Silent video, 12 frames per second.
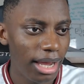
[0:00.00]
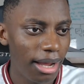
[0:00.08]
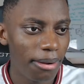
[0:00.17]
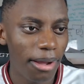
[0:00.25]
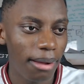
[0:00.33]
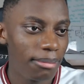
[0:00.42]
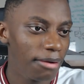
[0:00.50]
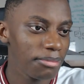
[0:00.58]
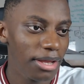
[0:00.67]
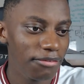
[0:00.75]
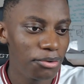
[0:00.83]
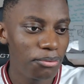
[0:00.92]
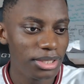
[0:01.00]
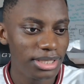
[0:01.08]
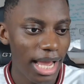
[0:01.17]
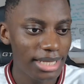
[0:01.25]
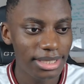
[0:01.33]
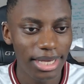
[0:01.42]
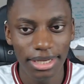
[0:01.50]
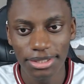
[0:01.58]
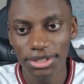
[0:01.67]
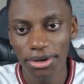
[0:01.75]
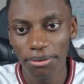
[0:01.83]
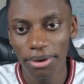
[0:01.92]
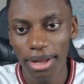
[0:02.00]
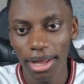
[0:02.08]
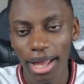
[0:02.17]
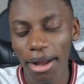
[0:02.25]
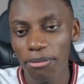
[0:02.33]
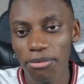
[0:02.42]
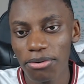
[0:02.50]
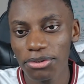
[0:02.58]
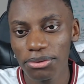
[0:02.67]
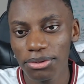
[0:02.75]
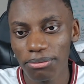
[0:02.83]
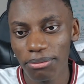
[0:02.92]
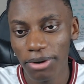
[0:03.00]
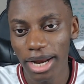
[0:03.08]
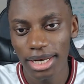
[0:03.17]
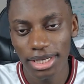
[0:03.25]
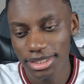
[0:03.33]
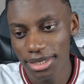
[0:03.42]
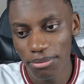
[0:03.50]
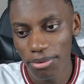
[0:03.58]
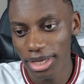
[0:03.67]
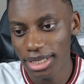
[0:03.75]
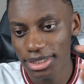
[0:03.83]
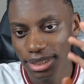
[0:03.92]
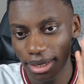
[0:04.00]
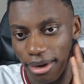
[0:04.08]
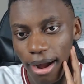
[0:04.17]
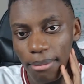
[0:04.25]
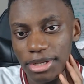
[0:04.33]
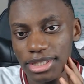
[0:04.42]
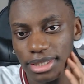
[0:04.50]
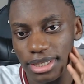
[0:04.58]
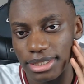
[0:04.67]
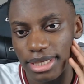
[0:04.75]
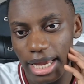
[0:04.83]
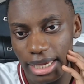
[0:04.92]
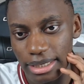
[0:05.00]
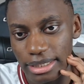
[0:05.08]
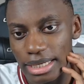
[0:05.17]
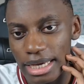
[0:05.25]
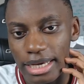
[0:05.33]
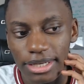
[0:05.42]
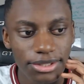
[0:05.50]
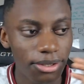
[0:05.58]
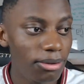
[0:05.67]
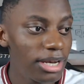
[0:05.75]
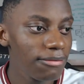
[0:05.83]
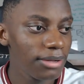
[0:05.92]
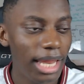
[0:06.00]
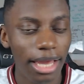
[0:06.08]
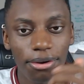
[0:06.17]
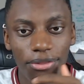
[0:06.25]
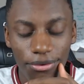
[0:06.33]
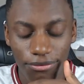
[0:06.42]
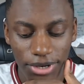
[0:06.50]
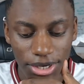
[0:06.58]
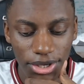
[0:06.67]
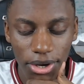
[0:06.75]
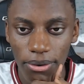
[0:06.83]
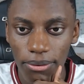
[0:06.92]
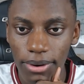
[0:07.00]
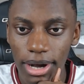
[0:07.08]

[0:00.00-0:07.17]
I mean, everyone's asking. So we'll do the ratings, then we'll get to the comments in a second. So leave a like on the video.